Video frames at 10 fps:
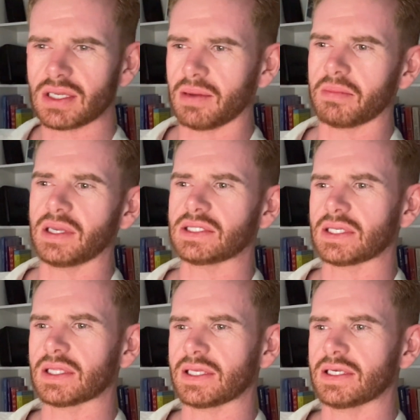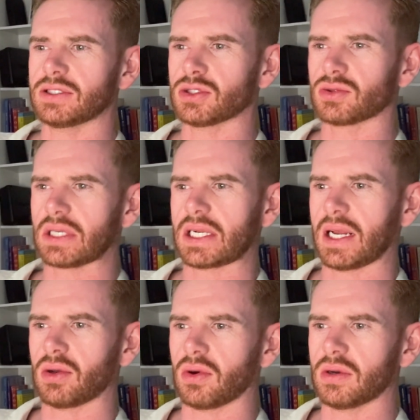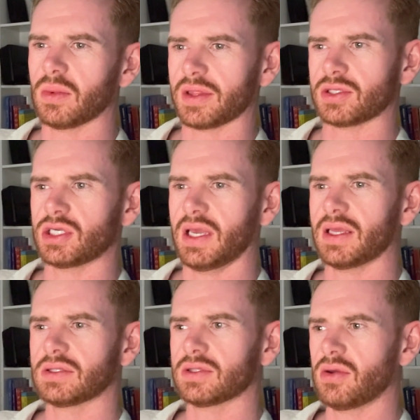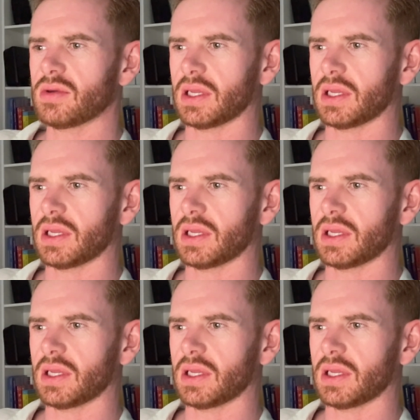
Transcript: I'm basically just going to crack on with check-ins now.